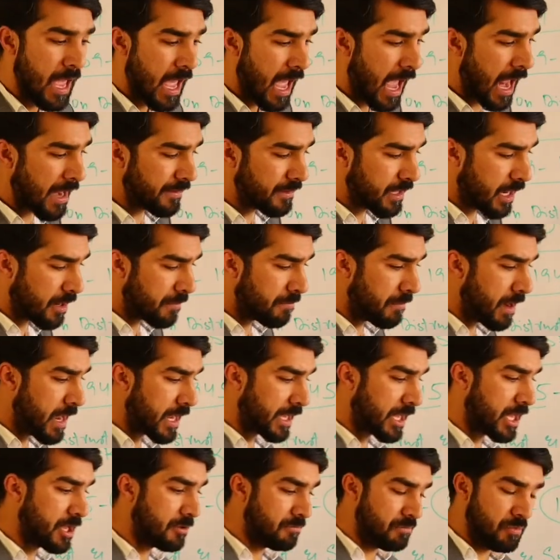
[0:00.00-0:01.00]
And they're
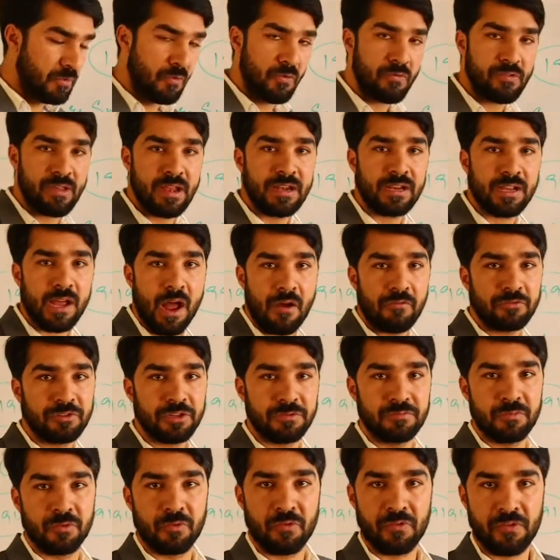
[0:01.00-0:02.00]
making moves and
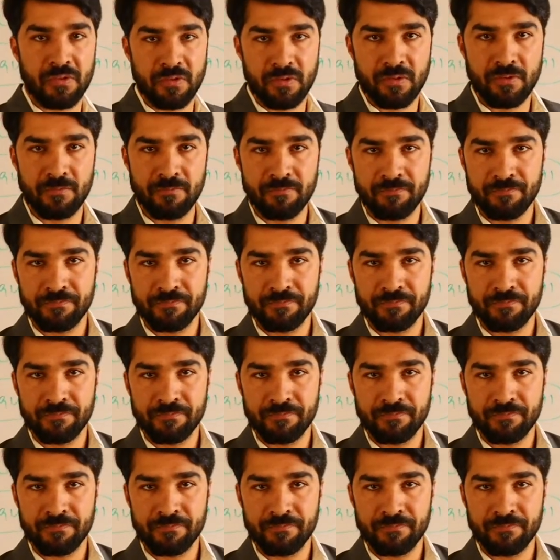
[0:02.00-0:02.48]
counter moves.